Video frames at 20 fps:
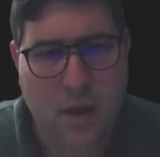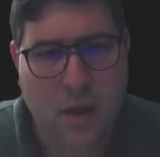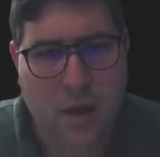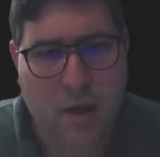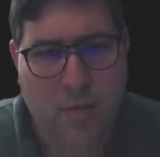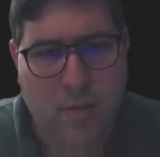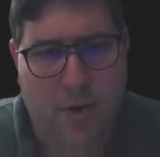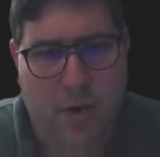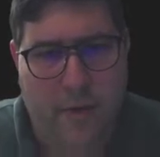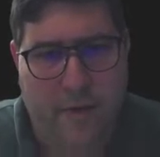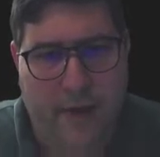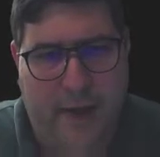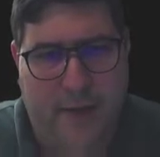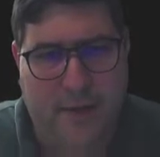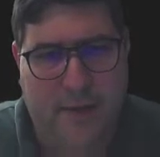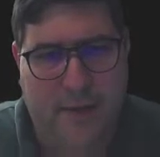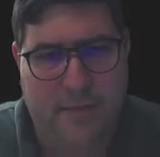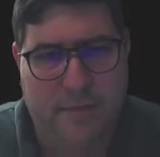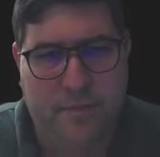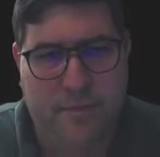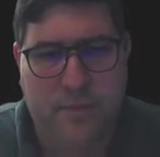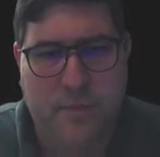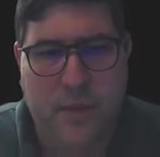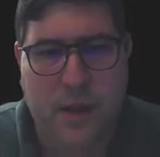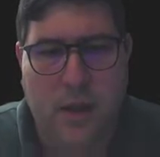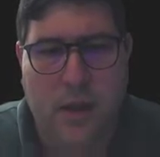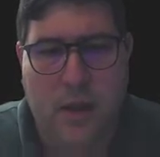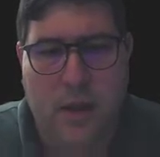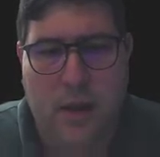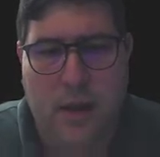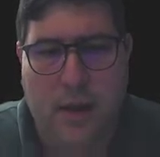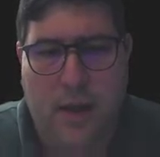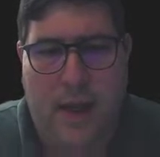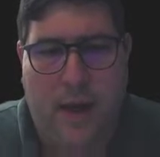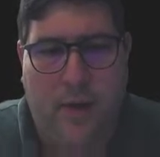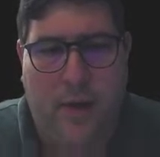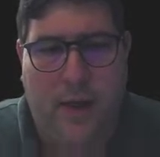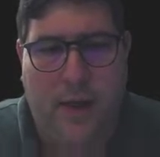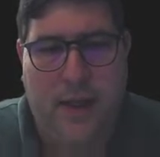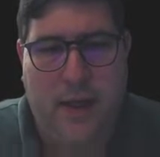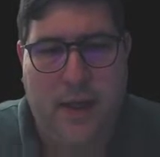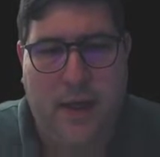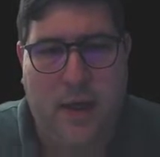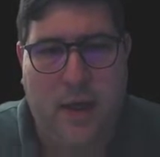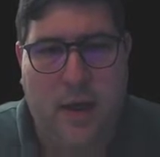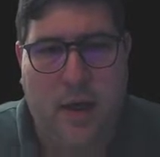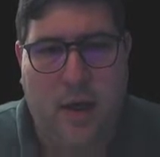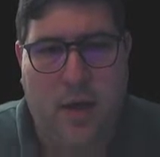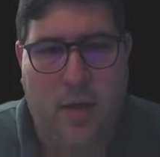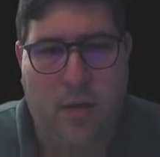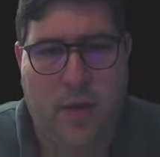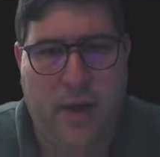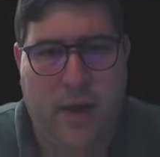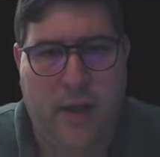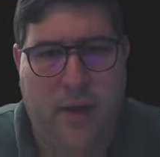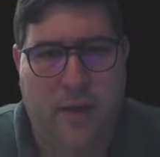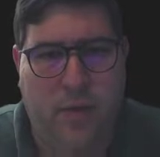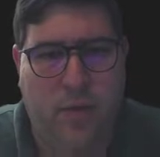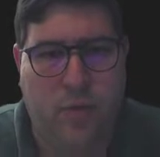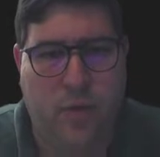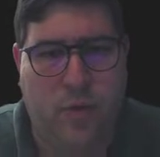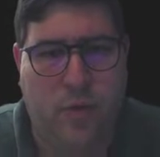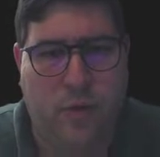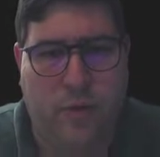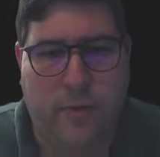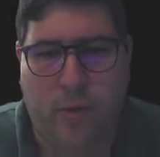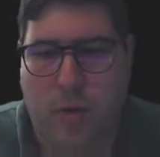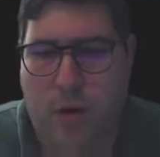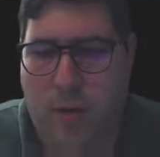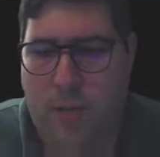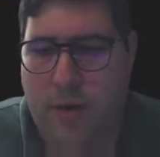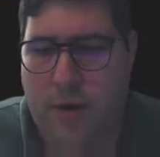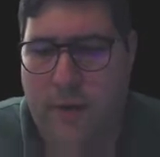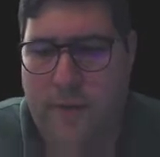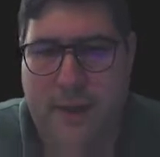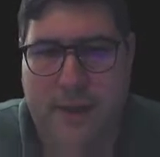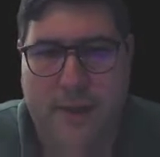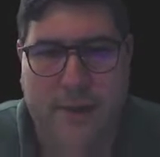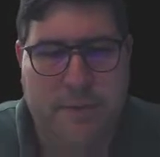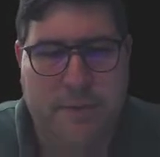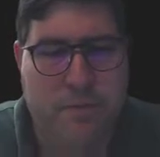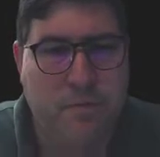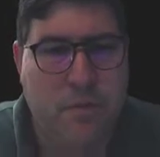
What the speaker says: Perfect. Now in here we can do rule 4. Perfect.